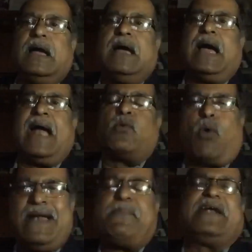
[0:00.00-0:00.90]
and
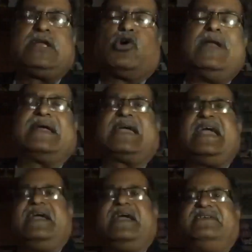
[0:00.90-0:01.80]
one particular
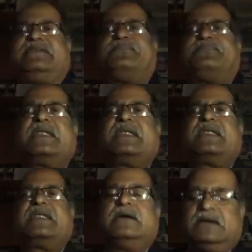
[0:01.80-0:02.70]
case,
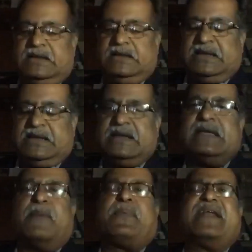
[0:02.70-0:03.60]
a
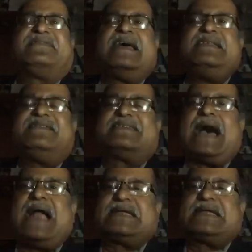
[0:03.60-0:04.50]
person
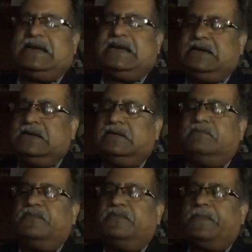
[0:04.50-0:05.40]
started
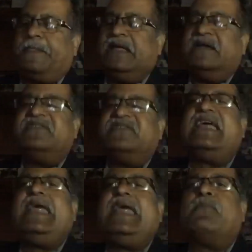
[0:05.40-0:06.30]

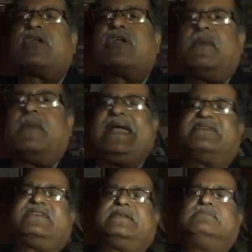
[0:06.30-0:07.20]
stealing
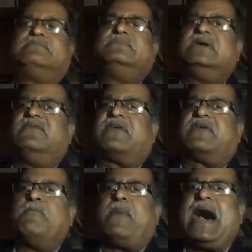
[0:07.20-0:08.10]
motorbikes from
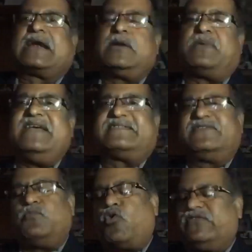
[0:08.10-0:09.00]
parked places.
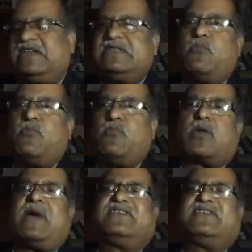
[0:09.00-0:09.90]
Most of the
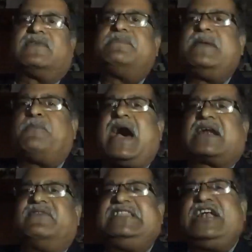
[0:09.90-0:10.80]
motorbikes will be parked
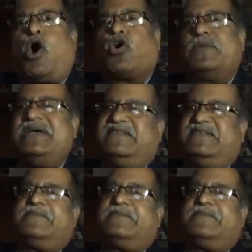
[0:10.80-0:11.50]
with the documents.